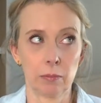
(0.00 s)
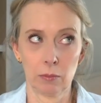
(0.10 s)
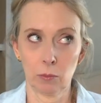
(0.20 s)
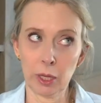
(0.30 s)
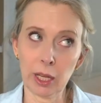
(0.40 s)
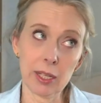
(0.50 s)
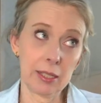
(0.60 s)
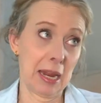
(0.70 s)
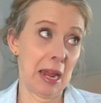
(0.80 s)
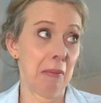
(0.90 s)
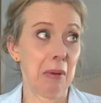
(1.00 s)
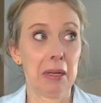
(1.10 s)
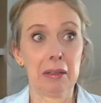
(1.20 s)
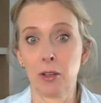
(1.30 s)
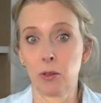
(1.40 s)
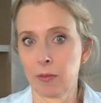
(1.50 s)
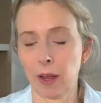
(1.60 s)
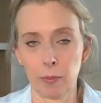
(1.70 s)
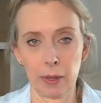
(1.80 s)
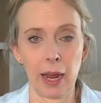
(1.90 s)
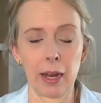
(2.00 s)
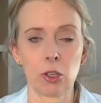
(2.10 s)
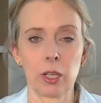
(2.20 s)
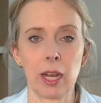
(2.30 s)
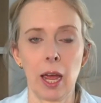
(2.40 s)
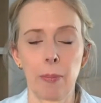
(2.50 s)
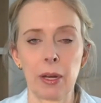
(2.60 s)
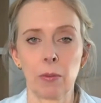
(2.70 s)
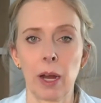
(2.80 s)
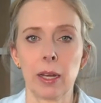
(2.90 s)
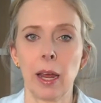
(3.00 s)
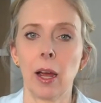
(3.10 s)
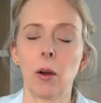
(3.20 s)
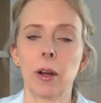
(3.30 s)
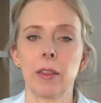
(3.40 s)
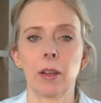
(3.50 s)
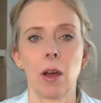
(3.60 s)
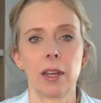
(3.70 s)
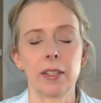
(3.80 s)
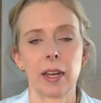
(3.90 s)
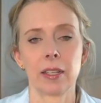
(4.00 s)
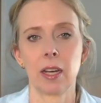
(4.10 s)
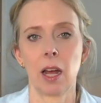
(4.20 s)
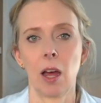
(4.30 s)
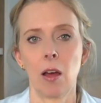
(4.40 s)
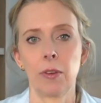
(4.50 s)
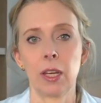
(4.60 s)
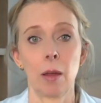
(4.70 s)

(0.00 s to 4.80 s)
really damning legal development actually happening right now in the context of